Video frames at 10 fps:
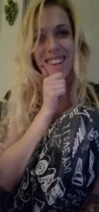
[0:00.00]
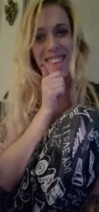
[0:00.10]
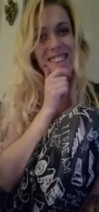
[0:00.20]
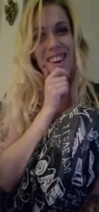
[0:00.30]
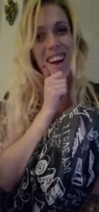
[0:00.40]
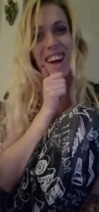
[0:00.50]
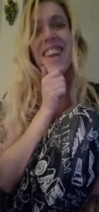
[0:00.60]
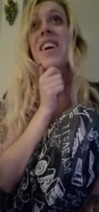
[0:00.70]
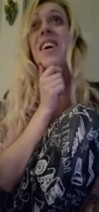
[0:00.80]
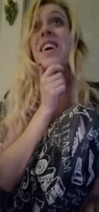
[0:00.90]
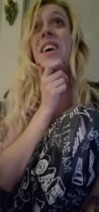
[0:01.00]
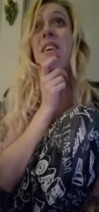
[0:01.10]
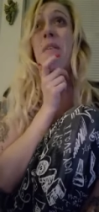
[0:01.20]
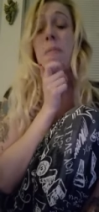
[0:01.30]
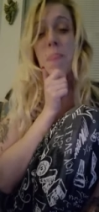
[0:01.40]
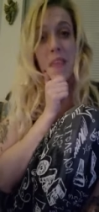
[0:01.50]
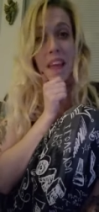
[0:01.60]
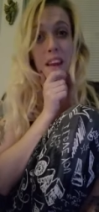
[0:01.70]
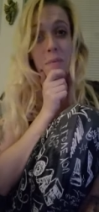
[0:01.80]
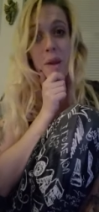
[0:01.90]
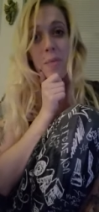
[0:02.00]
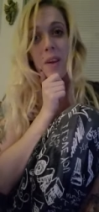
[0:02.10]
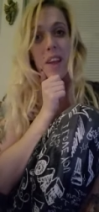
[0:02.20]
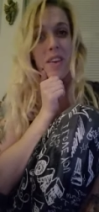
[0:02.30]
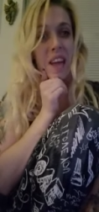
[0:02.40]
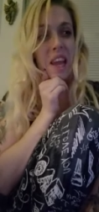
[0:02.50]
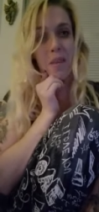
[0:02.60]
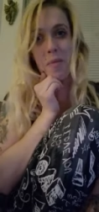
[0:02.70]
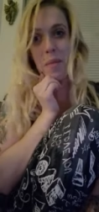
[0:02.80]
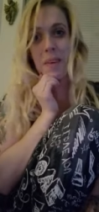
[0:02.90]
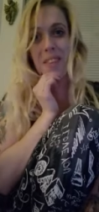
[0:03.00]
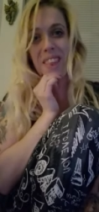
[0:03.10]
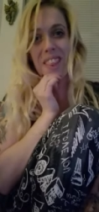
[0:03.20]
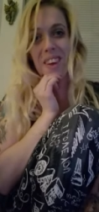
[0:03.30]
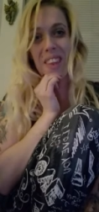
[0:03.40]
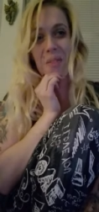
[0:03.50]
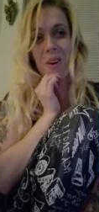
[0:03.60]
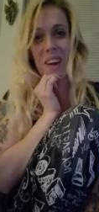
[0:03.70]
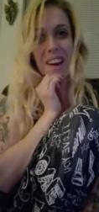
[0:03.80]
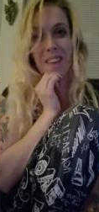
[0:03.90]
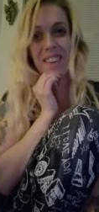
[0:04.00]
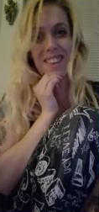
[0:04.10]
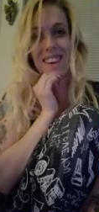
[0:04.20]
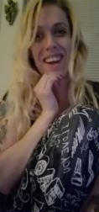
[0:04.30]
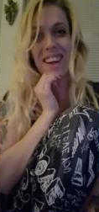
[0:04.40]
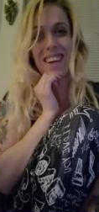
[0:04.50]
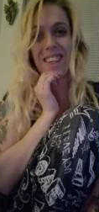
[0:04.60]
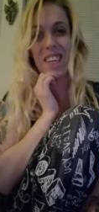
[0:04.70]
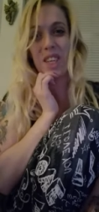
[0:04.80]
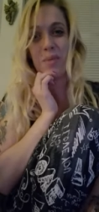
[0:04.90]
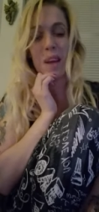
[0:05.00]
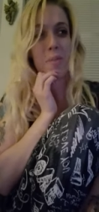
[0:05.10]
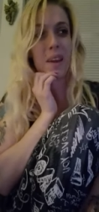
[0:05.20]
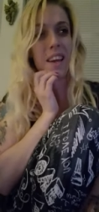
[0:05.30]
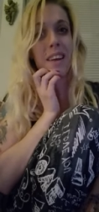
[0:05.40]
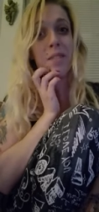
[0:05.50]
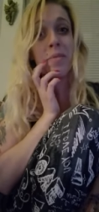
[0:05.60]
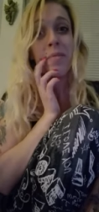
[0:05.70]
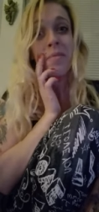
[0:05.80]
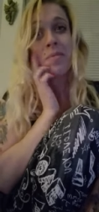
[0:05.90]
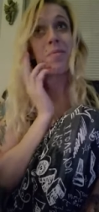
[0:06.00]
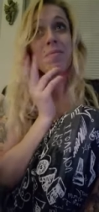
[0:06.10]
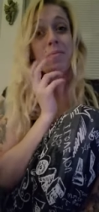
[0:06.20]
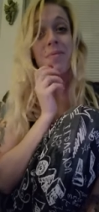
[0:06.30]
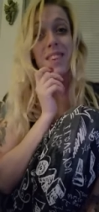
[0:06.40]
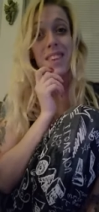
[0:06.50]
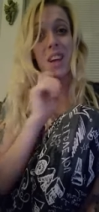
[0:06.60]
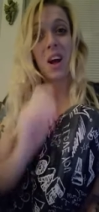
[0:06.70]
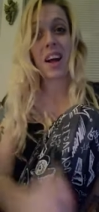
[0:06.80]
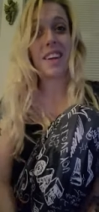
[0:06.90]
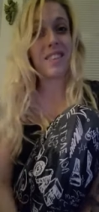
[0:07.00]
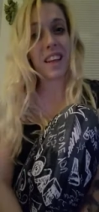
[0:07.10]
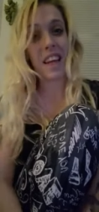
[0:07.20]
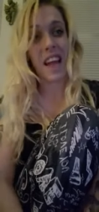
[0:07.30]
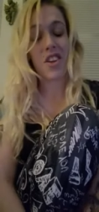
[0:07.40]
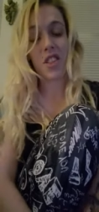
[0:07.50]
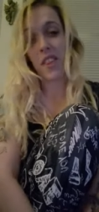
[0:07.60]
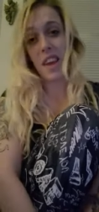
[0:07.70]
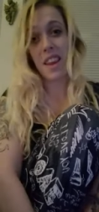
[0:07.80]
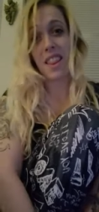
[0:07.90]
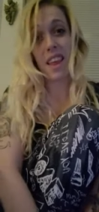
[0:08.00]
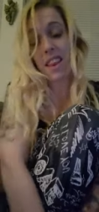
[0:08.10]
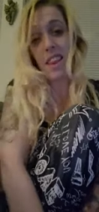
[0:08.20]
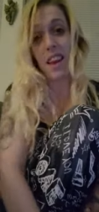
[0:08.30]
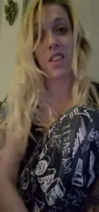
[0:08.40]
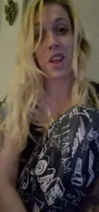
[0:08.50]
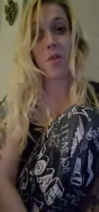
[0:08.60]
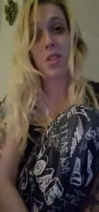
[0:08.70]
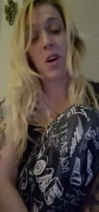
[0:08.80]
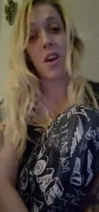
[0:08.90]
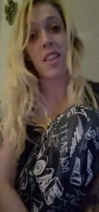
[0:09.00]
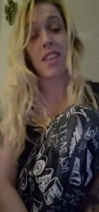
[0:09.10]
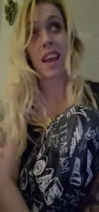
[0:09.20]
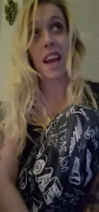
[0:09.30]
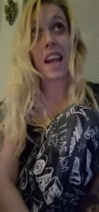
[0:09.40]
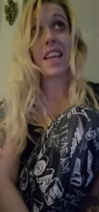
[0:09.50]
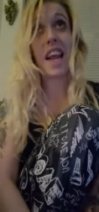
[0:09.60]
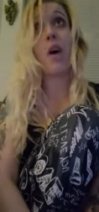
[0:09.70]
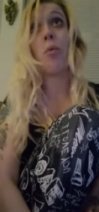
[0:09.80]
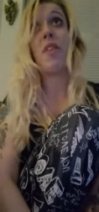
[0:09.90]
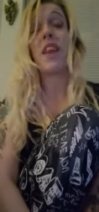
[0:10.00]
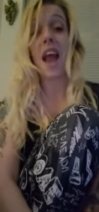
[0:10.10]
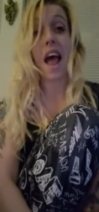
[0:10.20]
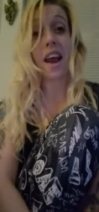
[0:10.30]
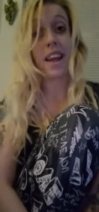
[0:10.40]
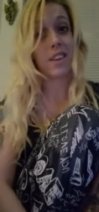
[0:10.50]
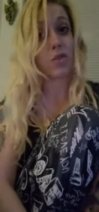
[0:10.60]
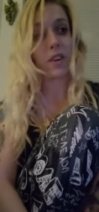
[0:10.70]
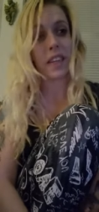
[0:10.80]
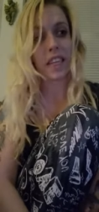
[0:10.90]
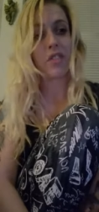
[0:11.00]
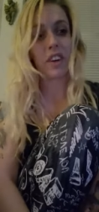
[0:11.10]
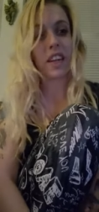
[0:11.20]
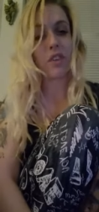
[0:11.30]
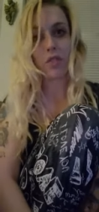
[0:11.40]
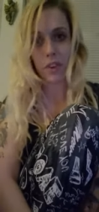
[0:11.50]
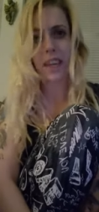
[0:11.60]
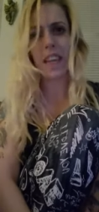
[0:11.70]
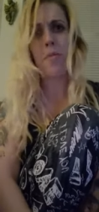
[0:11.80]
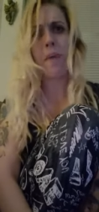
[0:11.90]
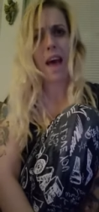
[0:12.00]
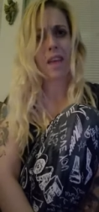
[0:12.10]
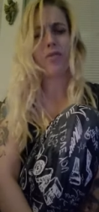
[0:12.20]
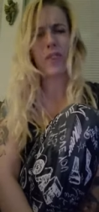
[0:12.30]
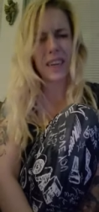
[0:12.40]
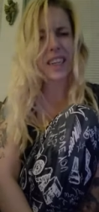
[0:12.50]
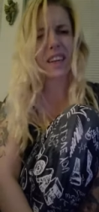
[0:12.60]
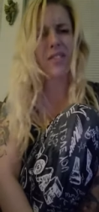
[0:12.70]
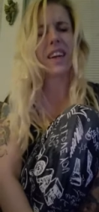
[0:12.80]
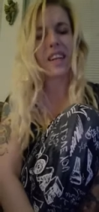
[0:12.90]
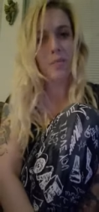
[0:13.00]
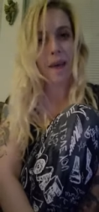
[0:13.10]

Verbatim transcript: it's not. And people can yell at me about this all they want. It's not going to change my opinion it's not like I just think it's it's an excuse honestly and I dealt with an addict really really really bad really really